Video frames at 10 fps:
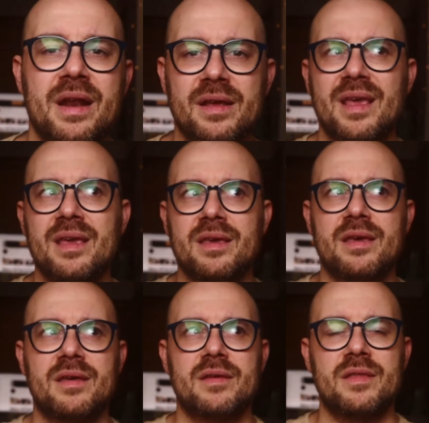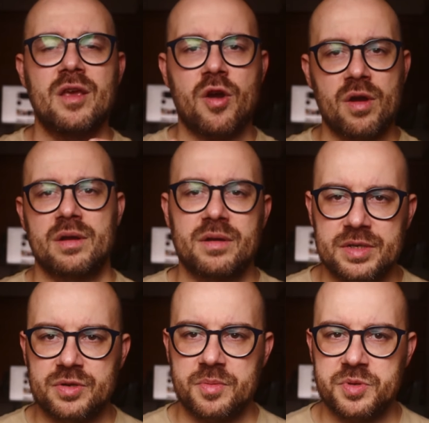And I think the earlier
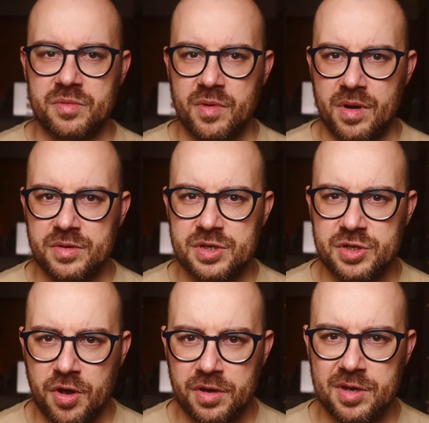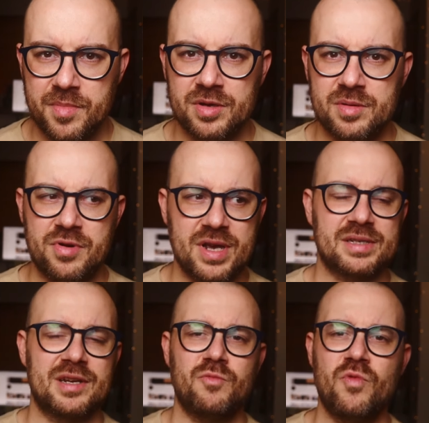description where I was talking about the
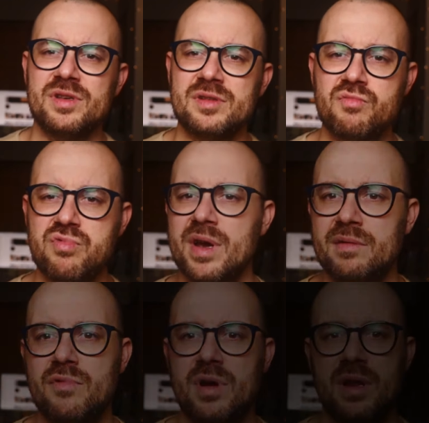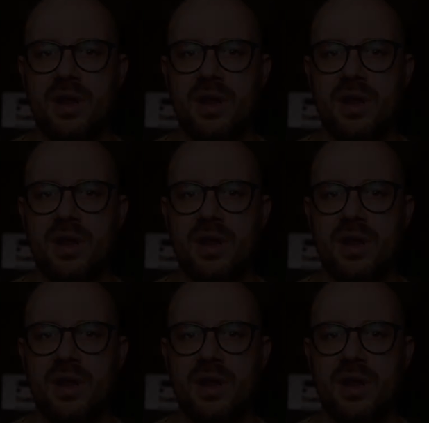bracelet was the right one